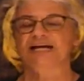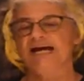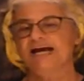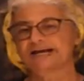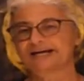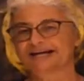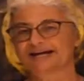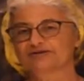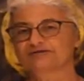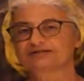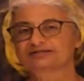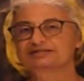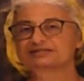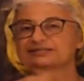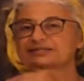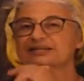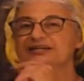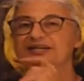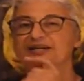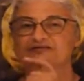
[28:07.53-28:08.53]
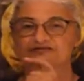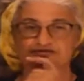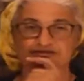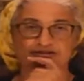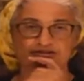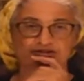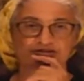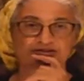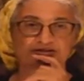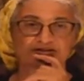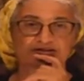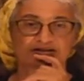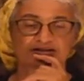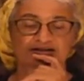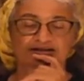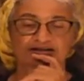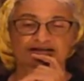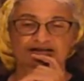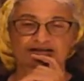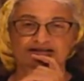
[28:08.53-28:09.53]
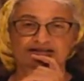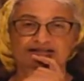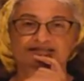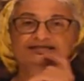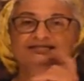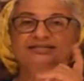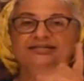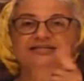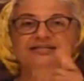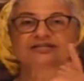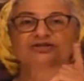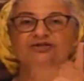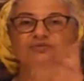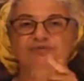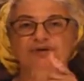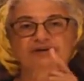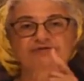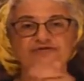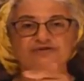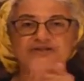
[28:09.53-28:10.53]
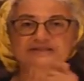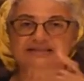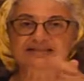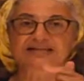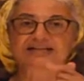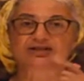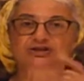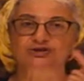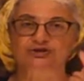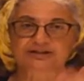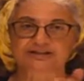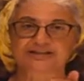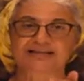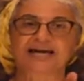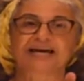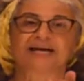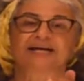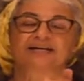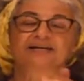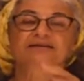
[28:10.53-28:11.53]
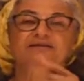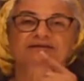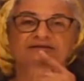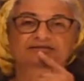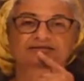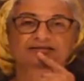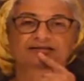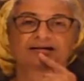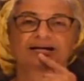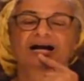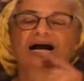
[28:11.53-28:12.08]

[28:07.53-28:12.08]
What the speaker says: And now since I have to, since I need the reference angle next,